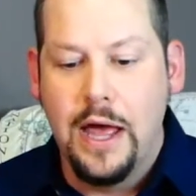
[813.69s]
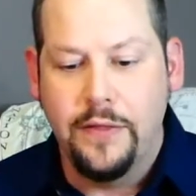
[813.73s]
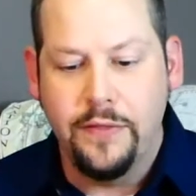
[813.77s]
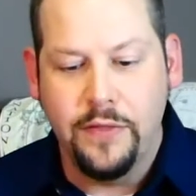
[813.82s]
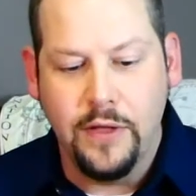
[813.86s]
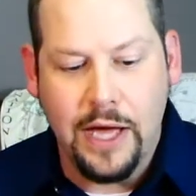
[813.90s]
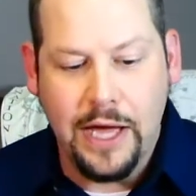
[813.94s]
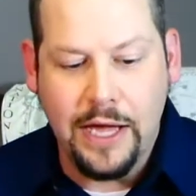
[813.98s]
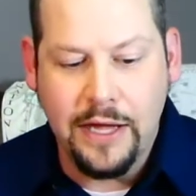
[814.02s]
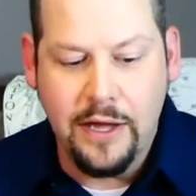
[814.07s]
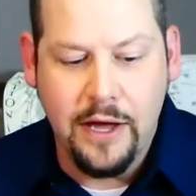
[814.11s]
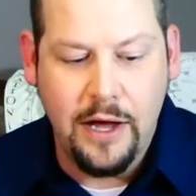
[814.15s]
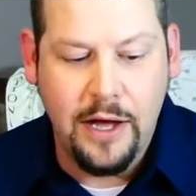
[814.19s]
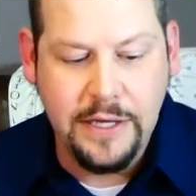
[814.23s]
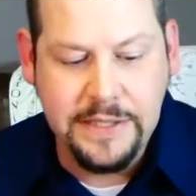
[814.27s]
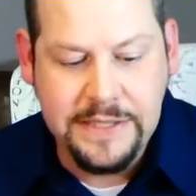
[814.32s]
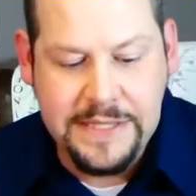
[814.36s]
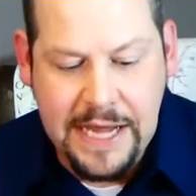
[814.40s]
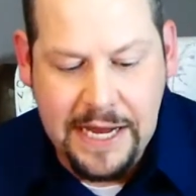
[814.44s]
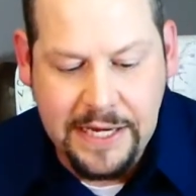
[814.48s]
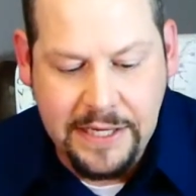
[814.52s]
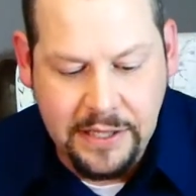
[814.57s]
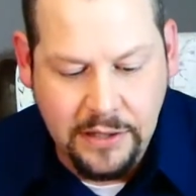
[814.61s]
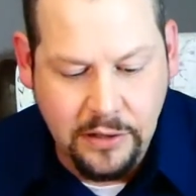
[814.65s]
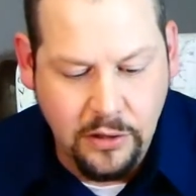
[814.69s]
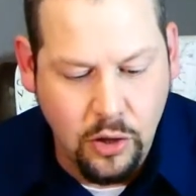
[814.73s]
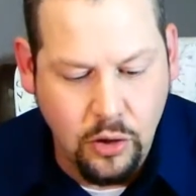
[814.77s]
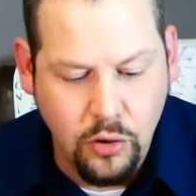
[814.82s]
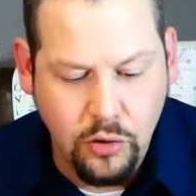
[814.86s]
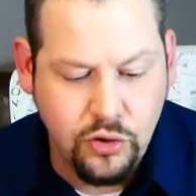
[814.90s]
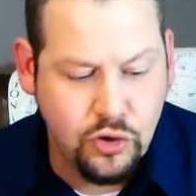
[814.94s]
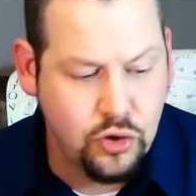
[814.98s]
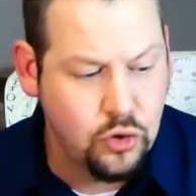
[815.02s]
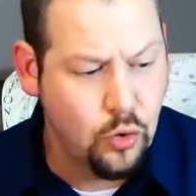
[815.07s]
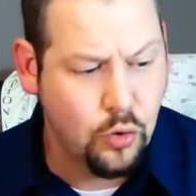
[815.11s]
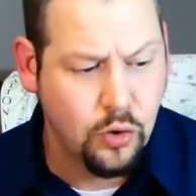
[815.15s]
I contacted
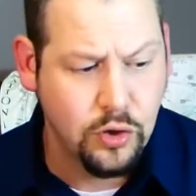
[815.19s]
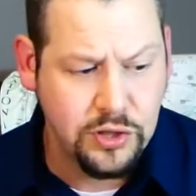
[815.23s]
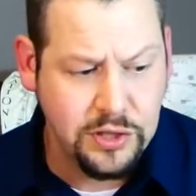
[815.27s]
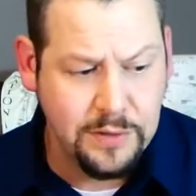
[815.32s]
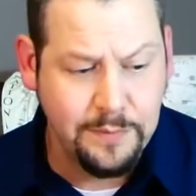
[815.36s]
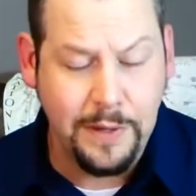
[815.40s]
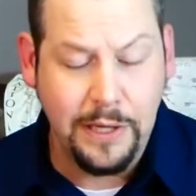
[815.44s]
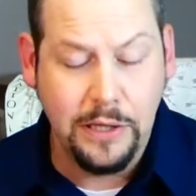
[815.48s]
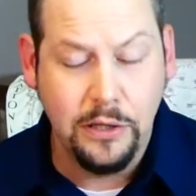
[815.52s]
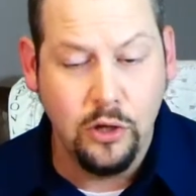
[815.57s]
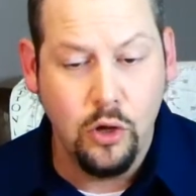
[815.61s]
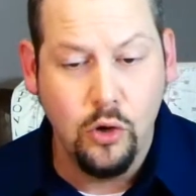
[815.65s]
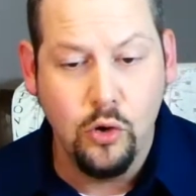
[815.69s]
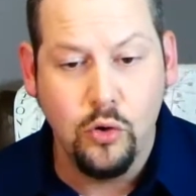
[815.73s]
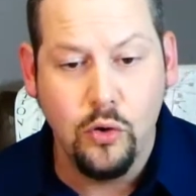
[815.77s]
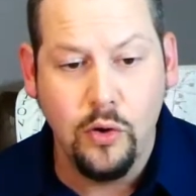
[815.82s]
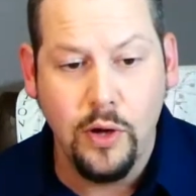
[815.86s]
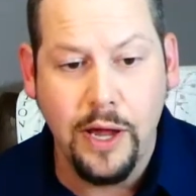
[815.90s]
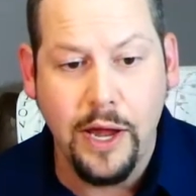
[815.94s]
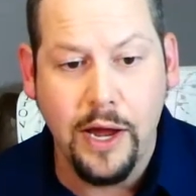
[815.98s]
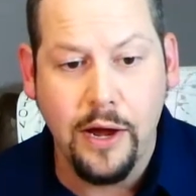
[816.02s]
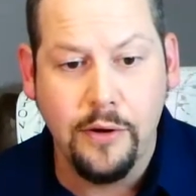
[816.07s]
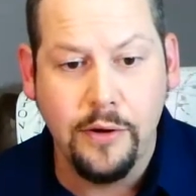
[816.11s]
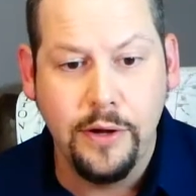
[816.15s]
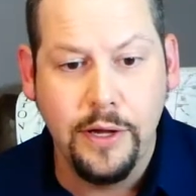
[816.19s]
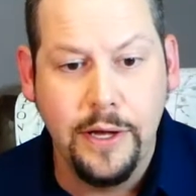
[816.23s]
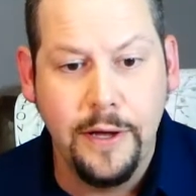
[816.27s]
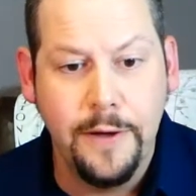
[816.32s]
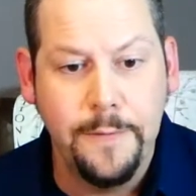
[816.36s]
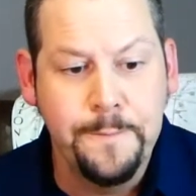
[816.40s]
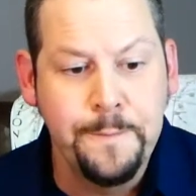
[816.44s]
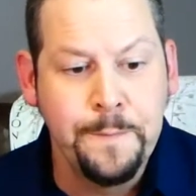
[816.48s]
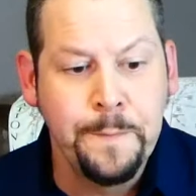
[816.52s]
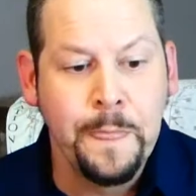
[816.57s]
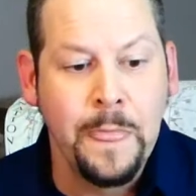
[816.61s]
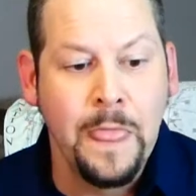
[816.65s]
stores in my local
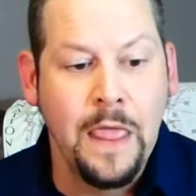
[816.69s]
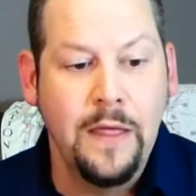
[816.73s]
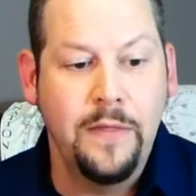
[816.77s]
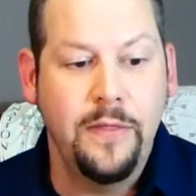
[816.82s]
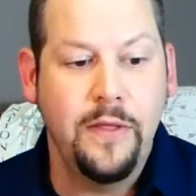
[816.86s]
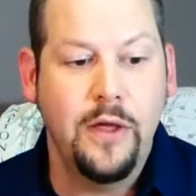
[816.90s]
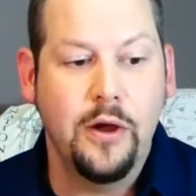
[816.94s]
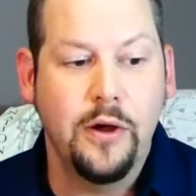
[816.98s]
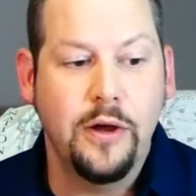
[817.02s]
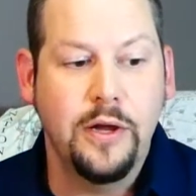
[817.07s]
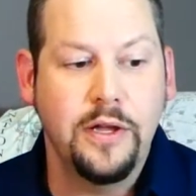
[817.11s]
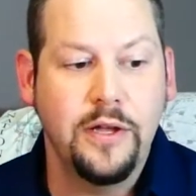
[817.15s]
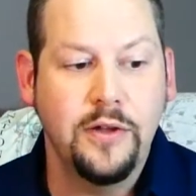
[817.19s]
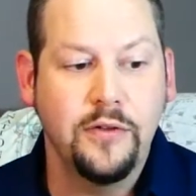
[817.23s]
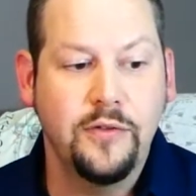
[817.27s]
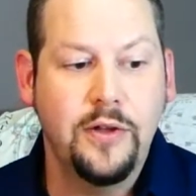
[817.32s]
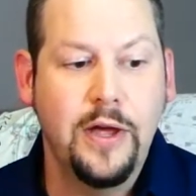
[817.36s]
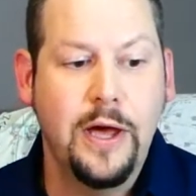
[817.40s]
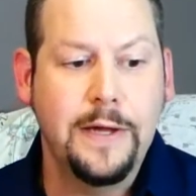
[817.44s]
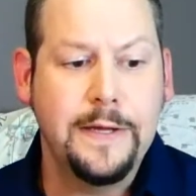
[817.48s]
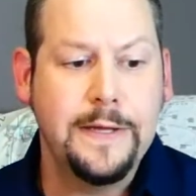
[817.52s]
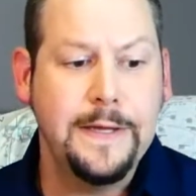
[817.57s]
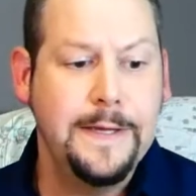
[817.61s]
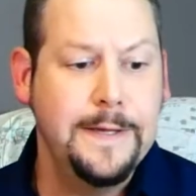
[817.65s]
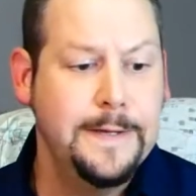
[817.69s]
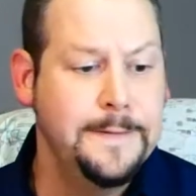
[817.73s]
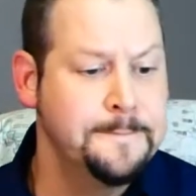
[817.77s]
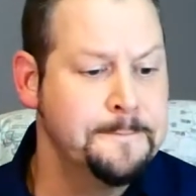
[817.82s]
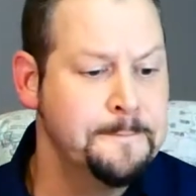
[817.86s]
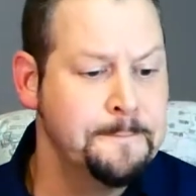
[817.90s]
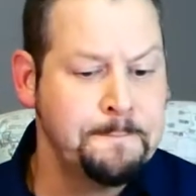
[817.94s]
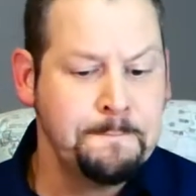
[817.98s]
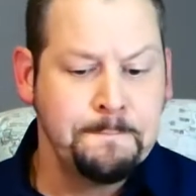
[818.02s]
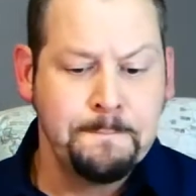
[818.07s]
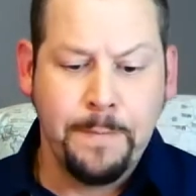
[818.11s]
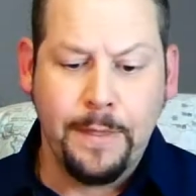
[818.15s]
area there in Kentucky,
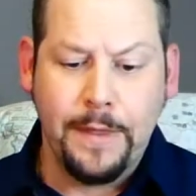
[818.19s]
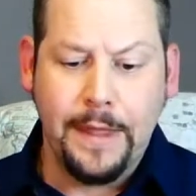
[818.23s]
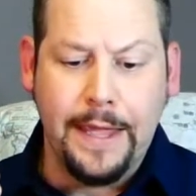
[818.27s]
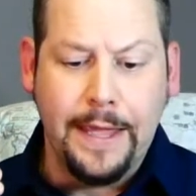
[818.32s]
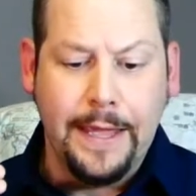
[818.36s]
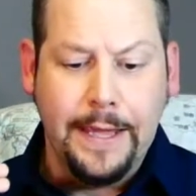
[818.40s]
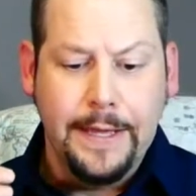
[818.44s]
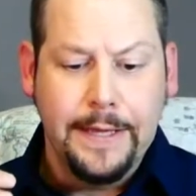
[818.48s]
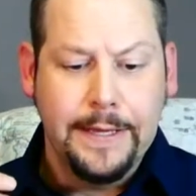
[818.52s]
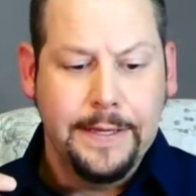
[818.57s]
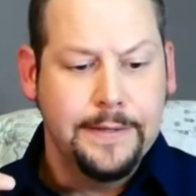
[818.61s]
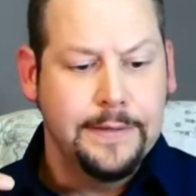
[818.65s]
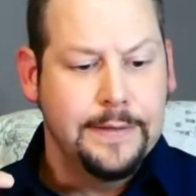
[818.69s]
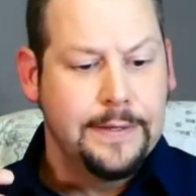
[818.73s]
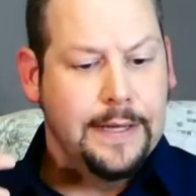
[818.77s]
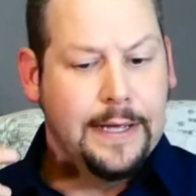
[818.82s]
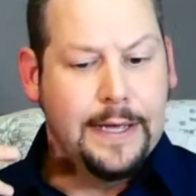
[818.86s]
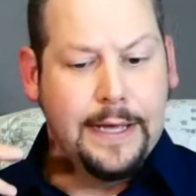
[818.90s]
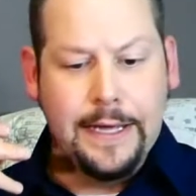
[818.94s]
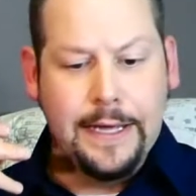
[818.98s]
and